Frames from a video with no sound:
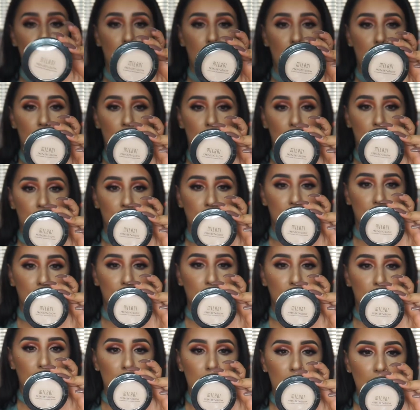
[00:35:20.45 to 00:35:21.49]
um,
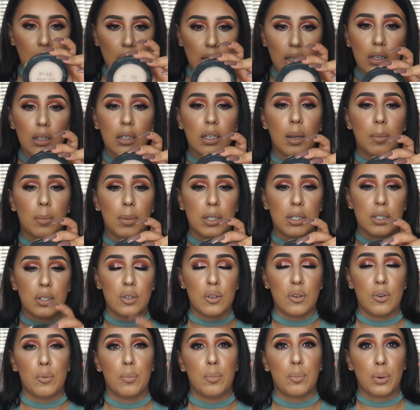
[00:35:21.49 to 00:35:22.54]
number
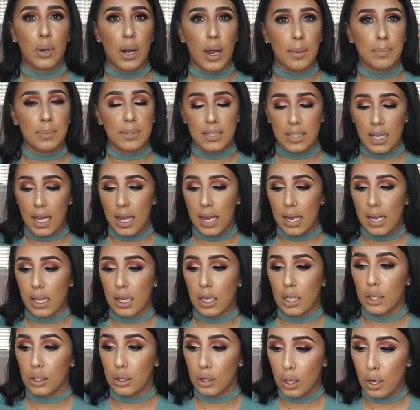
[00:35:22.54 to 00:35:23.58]
two prep set
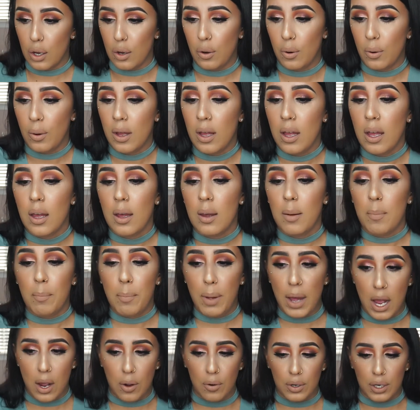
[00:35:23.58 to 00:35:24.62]
and glow
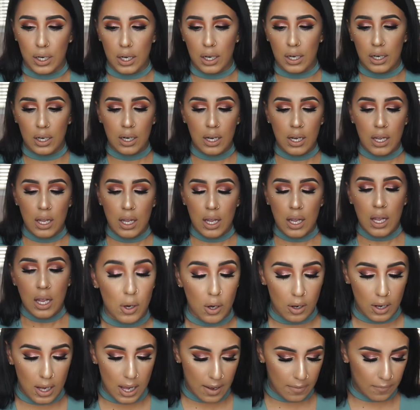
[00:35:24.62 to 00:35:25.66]
powder
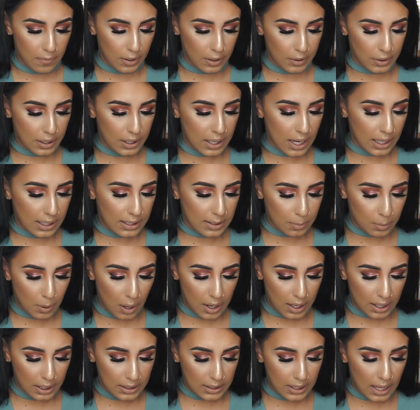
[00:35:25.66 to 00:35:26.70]
however the next
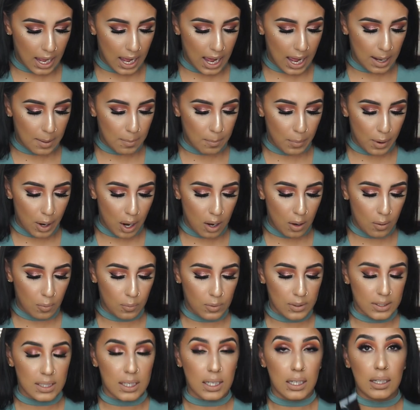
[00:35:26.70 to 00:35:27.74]
product that i bought
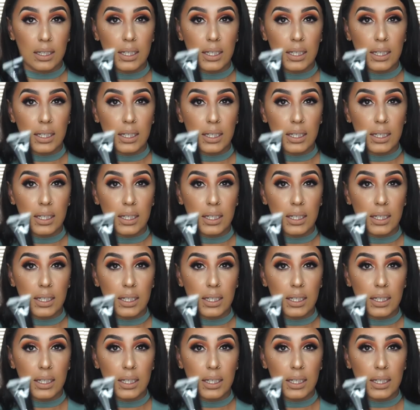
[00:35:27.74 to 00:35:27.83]
was a